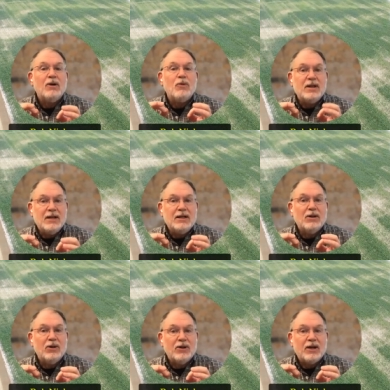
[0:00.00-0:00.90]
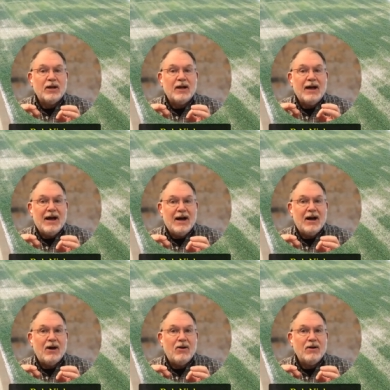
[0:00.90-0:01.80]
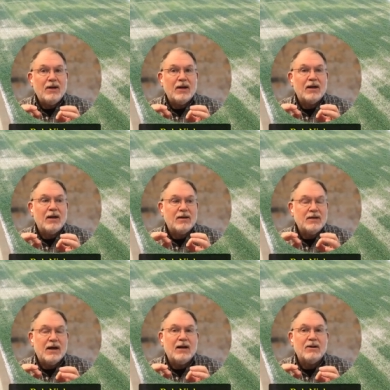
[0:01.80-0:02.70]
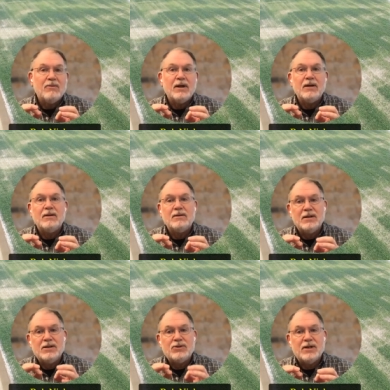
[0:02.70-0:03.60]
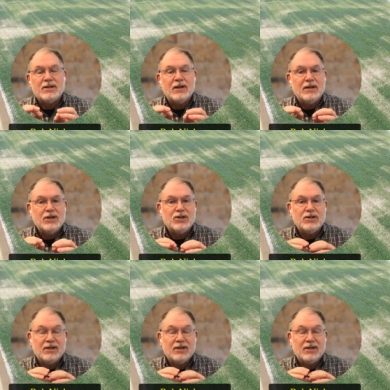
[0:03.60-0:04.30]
we need to look at how it can tolerate these stress conditions.